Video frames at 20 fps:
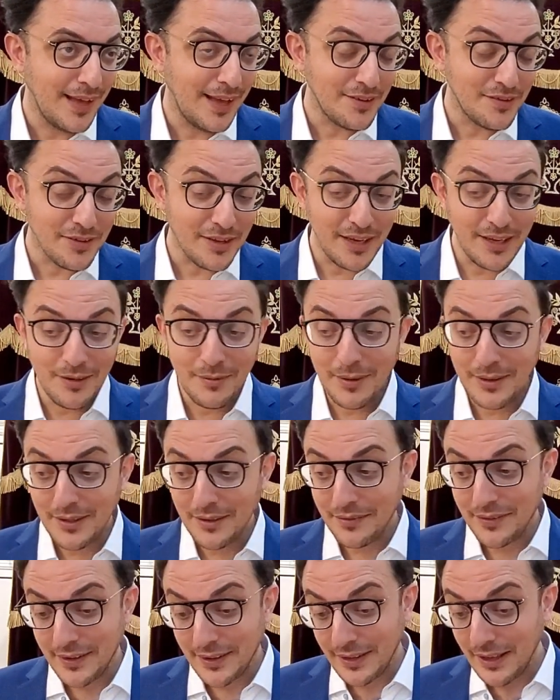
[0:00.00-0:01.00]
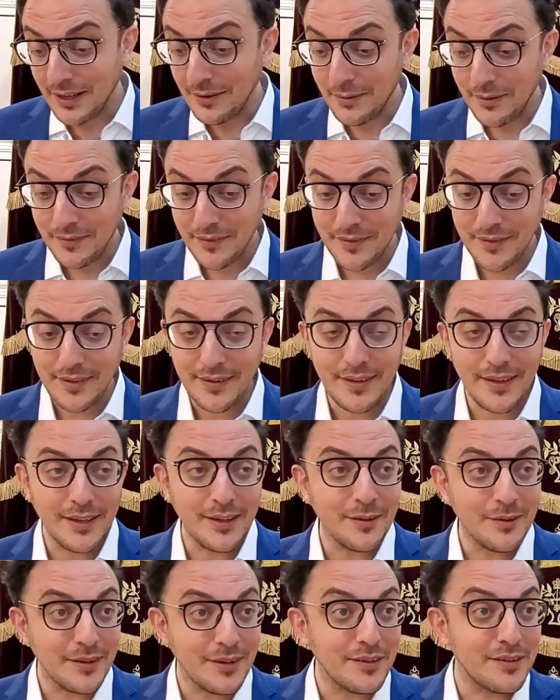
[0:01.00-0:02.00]
We have to say thank
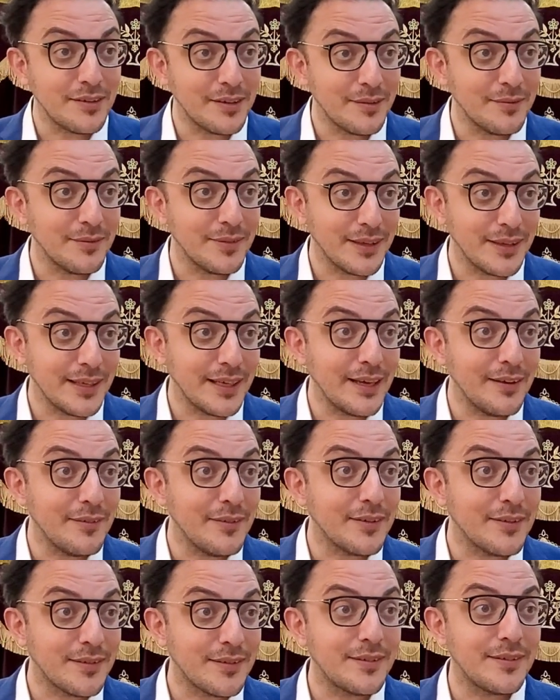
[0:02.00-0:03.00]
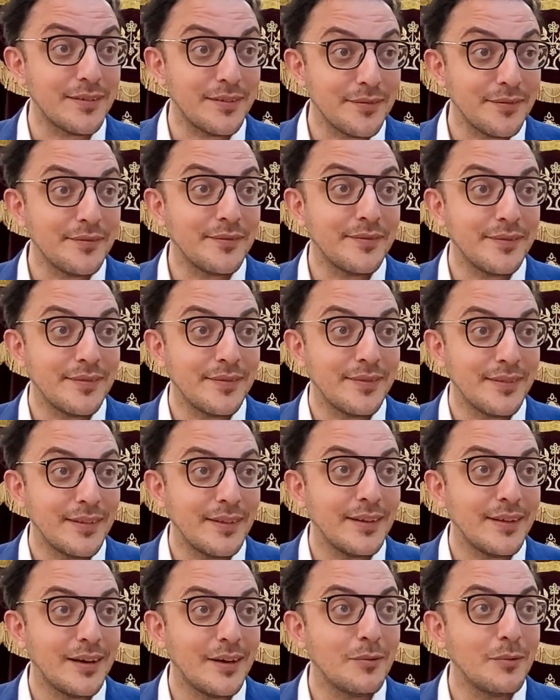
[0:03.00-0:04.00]
you to Hashem that He gave us
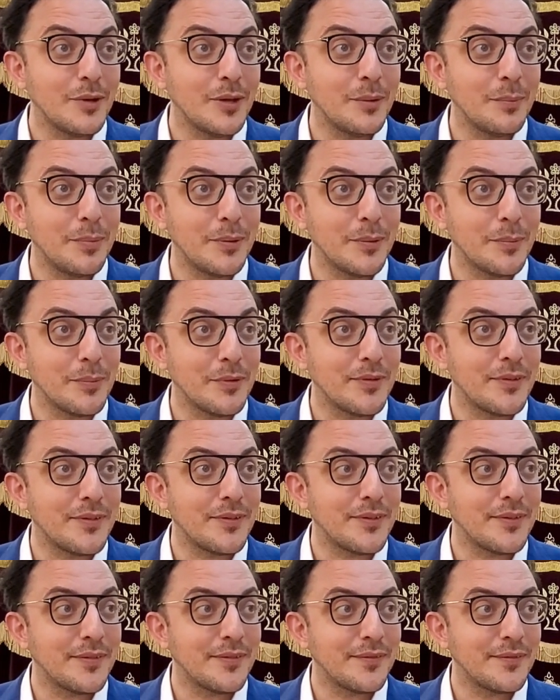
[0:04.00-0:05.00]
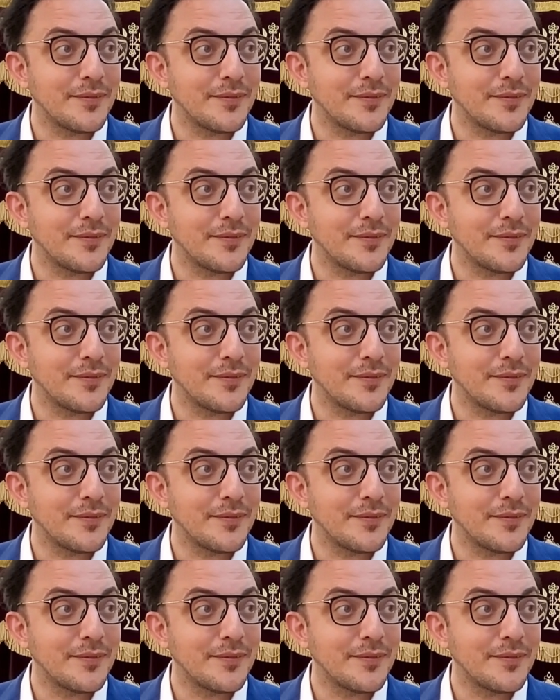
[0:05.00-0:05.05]
a real purpose,